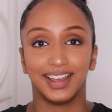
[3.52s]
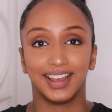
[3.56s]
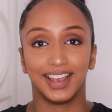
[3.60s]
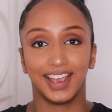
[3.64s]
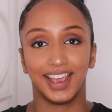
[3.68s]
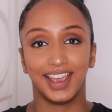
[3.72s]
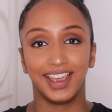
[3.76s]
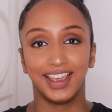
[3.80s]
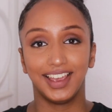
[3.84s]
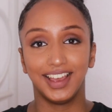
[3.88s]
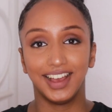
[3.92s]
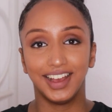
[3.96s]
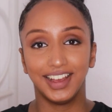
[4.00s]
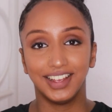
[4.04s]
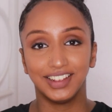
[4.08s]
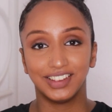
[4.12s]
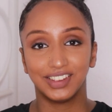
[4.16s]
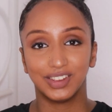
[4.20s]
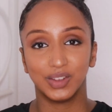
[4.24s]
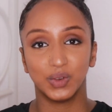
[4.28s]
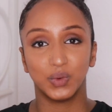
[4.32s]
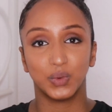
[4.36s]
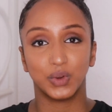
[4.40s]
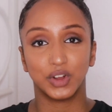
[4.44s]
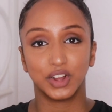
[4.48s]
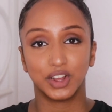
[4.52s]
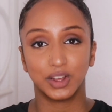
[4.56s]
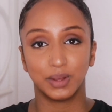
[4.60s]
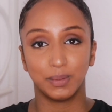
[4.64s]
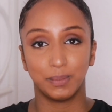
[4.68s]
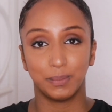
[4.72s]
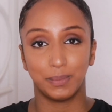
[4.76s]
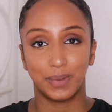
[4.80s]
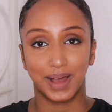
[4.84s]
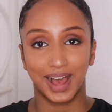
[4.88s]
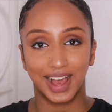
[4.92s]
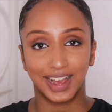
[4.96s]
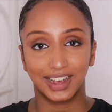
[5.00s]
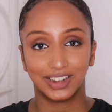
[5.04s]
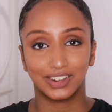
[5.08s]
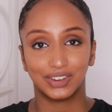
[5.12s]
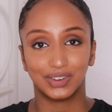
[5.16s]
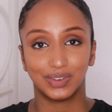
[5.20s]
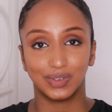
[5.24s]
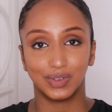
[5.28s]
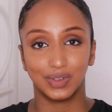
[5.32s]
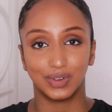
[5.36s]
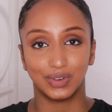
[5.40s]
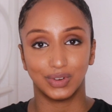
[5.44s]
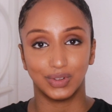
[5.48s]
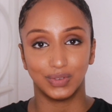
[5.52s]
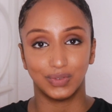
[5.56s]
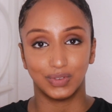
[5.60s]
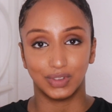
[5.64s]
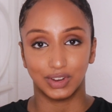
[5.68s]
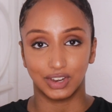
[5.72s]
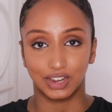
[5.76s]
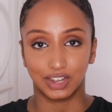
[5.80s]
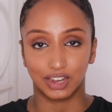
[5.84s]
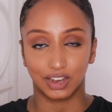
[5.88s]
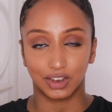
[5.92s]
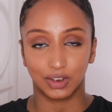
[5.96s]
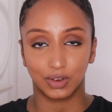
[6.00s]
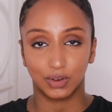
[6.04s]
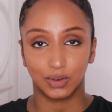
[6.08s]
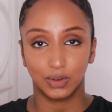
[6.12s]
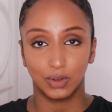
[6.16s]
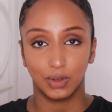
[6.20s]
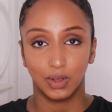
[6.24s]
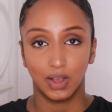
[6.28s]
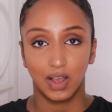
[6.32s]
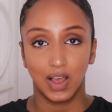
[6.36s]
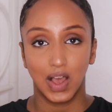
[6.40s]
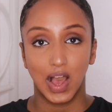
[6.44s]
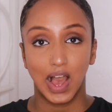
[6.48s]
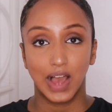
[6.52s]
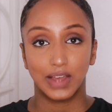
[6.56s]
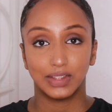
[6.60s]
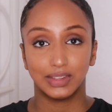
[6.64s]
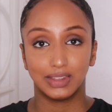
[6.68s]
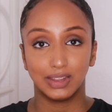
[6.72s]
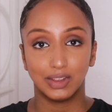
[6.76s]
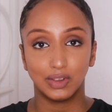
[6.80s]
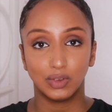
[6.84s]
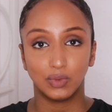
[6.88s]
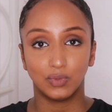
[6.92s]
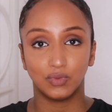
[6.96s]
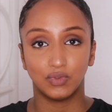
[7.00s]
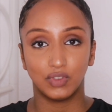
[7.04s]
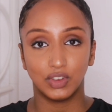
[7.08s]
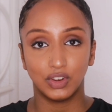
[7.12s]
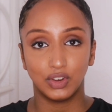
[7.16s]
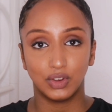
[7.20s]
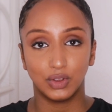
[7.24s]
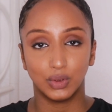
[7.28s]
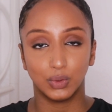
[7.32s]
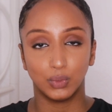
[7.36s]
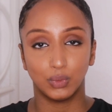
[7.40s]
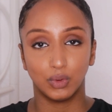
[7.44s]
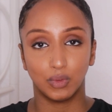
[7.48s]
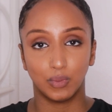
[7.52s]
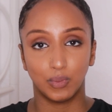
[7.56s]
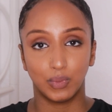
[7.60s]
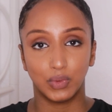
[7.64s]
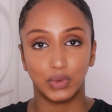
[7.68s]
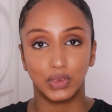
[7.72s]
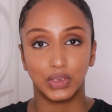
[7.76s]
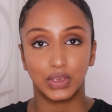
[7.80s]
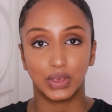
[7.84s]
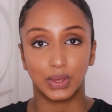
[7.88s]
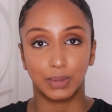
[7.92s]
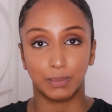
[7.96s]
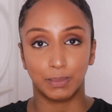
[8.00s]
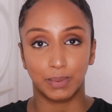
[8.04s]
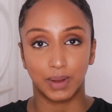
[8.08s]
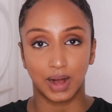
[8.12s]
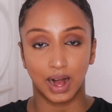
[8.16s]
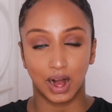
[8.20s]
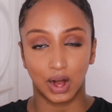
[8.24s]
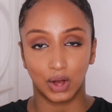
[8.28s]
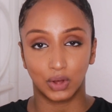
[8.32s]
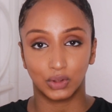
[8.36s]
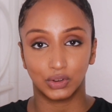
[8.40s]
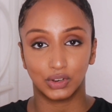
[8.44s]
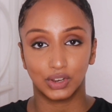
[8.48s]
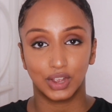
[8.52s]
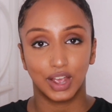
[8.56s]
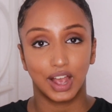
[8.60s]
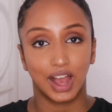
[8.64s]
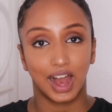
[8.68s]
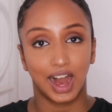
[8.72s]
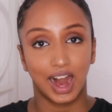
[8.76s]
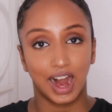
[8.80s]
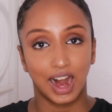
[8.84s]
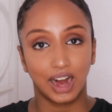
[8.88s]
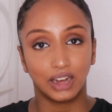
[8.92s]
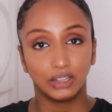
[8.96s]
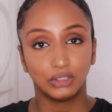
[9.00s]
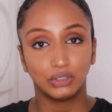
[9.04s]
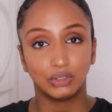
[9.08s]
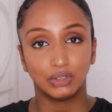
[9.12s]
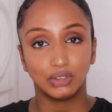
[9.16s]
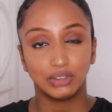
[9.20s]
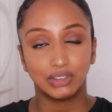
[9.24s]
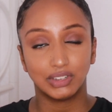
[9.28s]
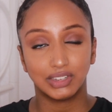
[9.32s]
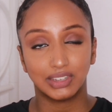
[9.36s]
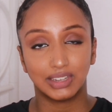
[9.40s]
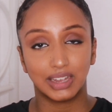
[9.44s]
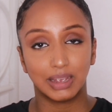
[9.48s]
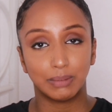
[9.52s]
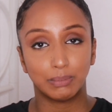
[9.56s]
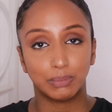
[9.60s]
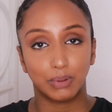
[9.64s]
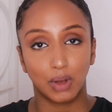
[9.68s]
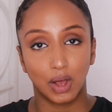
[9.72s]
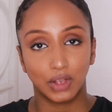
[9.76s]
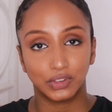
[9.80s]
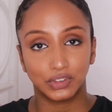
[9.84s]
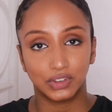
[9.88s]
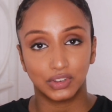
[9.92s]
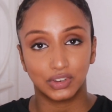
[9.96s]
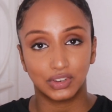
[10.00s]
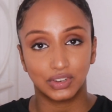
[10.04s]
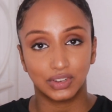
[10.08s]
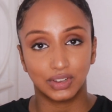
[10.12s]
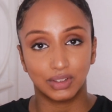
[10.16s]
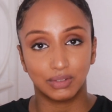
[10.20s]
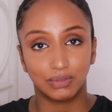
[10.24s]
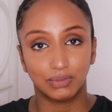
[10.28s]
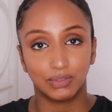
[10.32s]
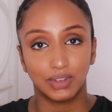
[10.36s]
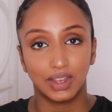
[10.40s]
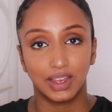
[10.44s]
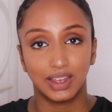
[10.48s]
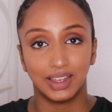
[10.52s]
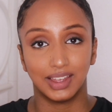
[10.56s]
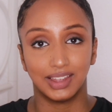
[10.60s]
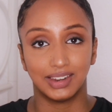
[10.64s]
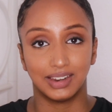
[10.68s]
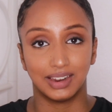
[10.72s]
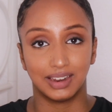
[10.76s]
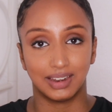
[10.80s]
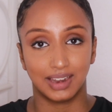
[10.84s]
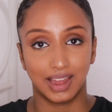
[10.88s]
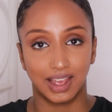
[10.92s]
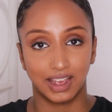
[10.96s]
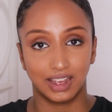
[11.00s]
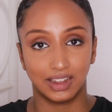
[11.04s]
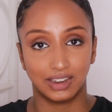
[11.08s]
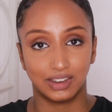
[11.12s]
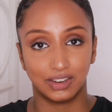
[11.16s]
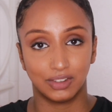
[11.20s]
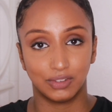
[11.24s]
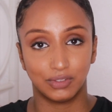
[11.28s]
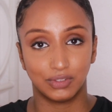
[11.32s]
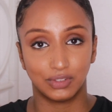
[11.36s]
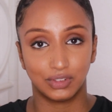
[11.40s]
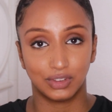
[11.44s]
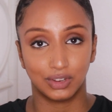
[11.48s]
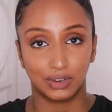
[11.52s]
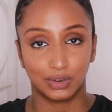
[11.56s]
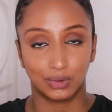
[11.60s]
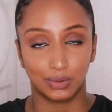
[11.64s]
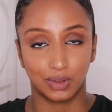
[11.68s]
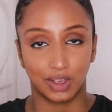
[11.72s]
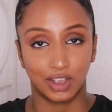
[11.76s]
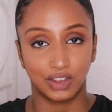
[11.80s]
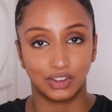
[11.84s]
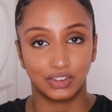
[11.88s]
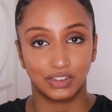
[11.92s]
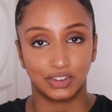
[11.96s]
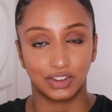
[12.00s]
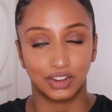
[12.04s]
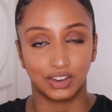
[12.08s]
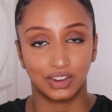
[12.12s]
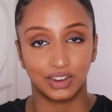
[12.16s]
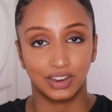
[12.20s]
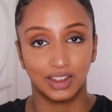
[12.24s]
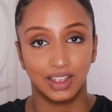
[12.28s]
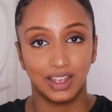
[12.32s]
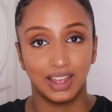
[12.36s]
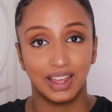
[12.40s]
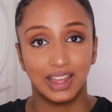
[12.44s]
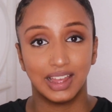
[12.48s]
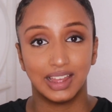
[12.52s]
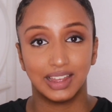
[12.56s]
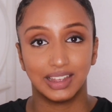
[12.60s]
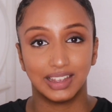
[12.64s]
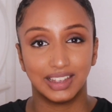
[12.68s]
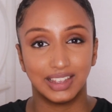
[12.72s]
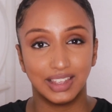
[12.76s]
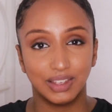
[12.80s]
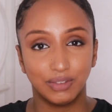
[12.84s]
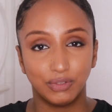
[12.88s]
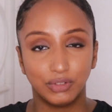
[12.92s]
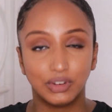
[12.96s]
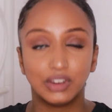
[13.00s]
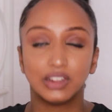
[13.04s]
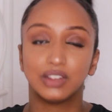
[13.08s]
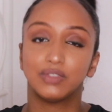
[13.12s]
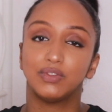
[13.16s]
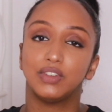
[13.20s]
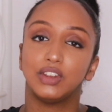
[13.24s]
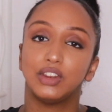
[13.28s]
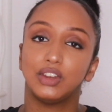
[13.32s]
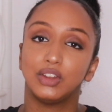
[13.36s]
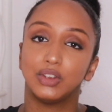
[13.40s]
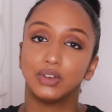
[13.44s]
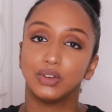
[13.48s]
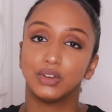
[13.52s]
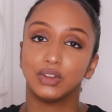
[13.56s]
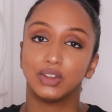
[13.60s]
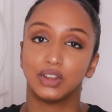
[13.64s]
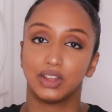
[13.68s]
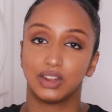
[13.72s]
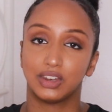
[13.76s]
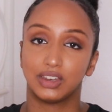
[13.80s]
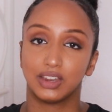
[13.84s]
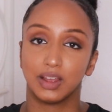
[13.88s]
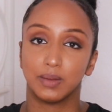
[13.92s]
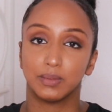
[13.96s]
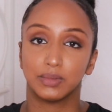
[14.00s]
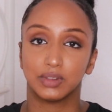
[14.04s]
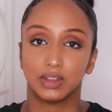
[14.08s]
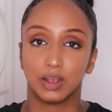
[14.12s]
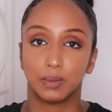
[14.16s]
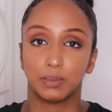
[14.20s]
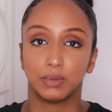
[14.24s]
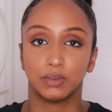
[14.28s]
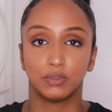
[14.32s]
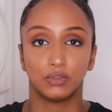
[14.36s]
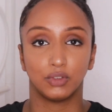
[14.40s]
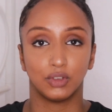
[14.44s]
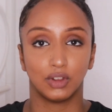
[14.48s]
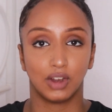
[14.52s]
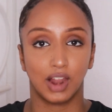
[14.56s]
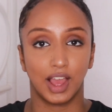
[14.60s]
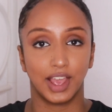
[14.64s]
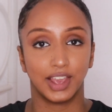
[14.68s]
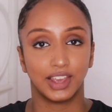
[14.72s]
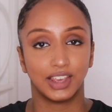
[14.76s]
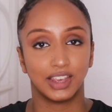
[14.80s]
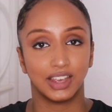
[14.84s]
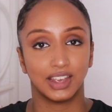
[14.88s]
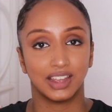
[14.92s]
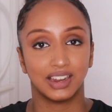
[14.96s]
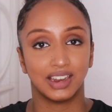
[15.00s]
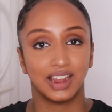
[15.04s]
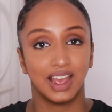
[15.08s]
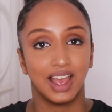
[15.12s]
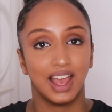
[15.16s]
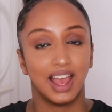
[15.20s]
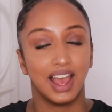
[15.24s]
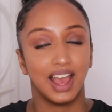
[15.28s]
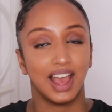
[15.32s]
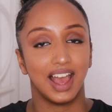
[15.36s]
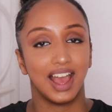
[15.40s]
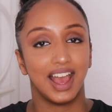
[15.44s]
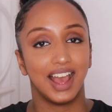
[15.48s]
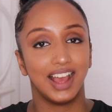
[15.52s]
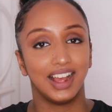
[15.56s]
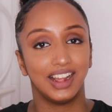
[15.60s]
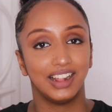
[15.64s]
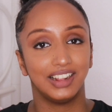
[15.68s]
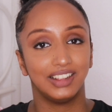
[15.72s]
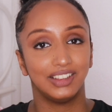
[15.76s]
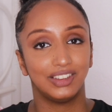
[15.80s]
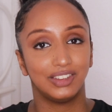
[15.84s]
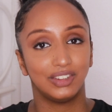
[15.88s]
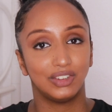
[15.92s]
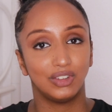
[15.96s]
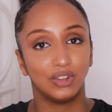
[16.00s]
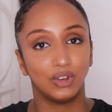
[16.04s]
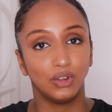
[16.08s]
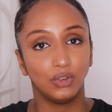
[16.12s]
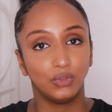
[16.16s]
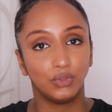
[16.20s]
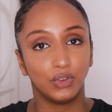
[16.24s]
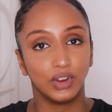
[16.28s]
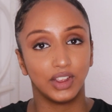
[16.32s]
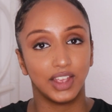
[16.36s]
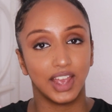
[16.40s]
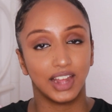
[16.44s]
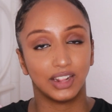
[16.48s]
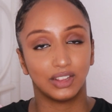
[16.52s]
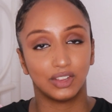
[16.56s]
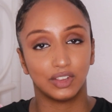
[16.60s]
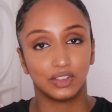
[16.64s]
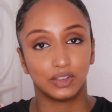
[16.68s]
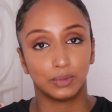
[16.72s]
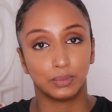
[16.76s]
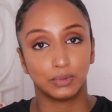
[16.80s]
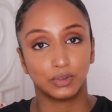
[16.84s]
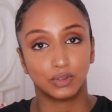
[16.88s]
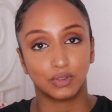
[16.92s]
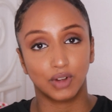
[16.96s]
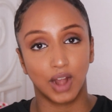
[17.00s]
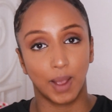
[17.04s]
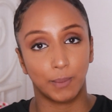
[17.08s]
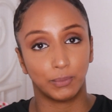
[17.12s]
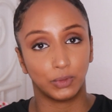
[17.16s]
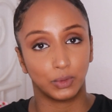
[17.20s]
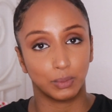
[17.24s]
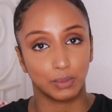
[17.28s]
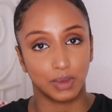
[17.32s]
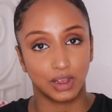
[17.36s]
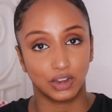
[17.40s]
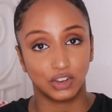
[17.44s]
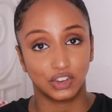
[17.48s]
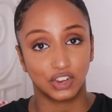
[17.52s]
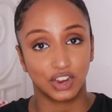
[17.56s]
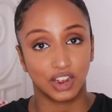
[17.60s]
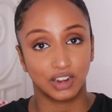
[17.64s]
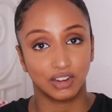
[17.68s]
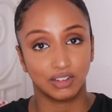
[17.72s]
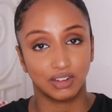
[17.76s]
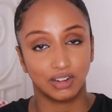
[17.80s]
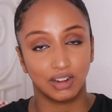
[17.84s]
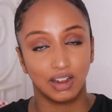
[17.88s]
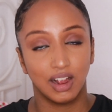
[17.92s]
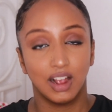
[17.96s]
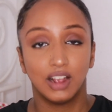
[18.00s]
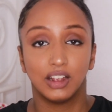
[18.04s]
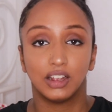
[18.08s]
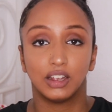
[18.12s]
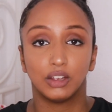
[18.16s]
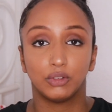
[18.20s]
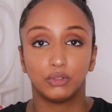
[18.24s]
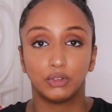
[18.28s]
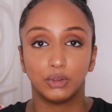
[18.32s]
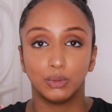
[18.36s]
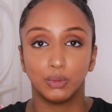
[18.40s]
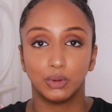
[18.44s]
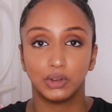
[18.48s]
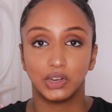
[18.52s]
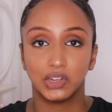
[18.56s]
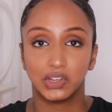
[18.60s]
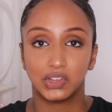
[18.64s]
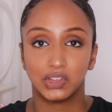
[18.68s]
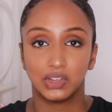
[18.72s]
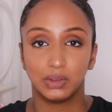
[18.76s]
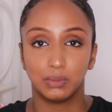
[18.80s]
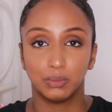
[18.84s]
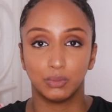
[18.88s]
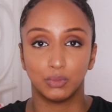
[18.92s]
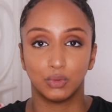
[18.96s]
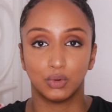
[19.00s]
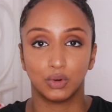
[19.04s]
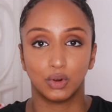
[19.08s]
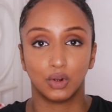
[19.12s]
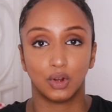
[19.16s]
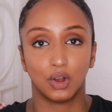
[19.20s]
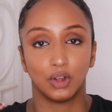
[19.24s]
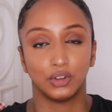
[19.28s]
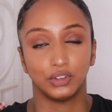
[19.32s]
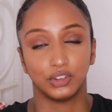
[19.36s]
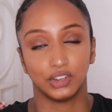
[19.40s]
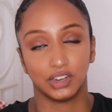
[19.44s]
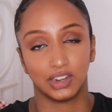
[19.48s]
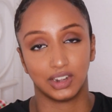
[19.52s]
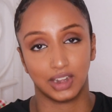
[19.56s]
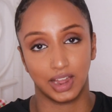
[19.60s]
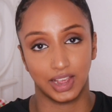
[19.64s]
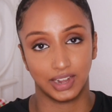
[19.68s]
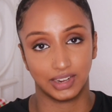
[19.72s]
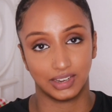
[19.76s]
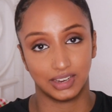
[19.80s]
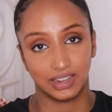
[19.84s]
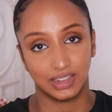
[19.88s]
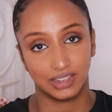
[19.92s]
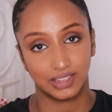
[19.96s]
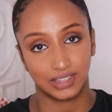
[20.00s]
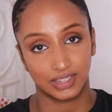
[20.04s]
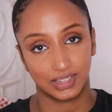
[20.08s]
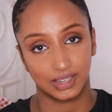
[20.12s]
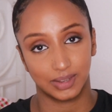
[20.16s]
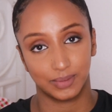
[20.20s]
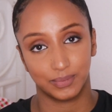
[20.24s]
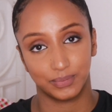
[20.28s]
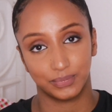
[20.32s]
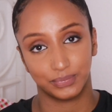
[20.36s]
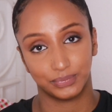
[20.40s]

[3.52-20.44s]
Hey guys, welcome back to a new video. This video will be about how to stay positive in a negative situation. Give this video a thumbs up if you like it, and don't forget to subscribe to my channel if you want to see more content like this.